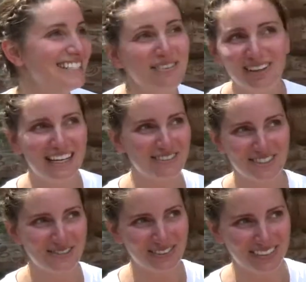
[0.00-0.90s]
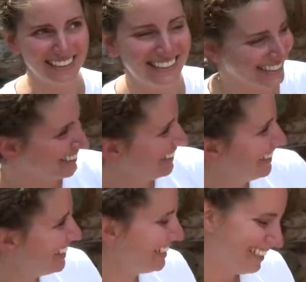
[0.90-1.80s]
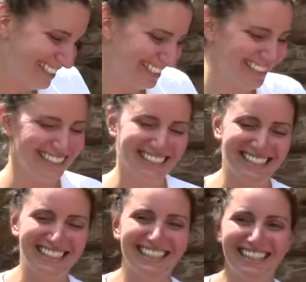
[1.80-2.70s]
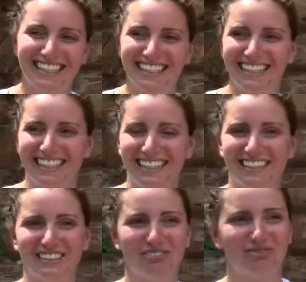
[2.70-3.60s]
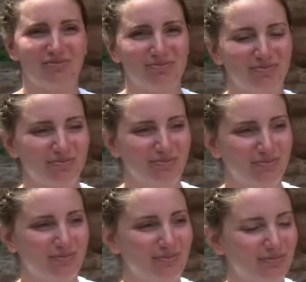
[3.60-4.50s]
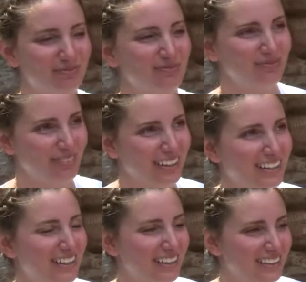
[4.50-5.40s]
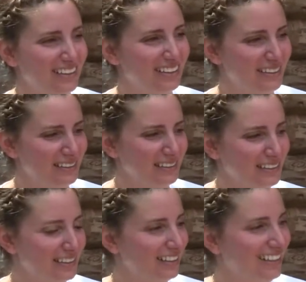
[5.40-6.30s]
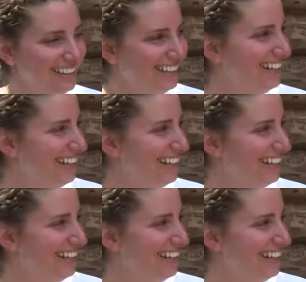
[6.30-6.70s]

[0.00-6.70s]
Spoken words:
[no speech]